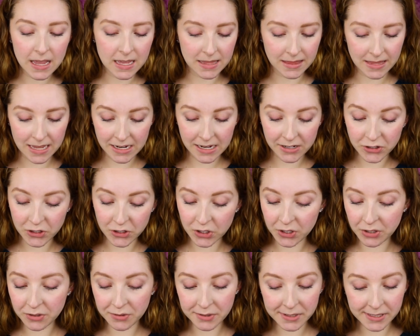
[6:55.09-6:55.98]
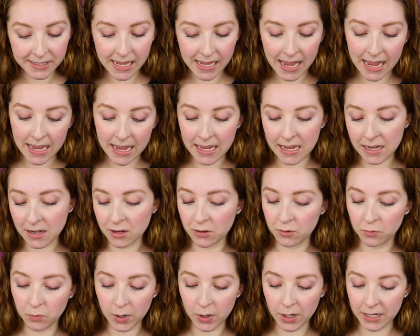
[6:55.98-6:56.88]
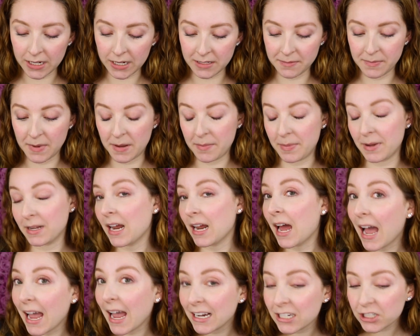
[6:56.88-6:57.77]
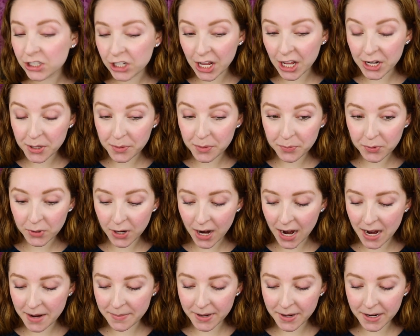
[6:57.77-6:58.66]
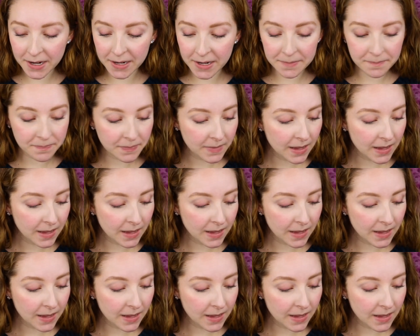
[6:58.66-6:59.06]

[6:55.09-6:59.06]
They do say it could work as maybe an eyeshadow primer.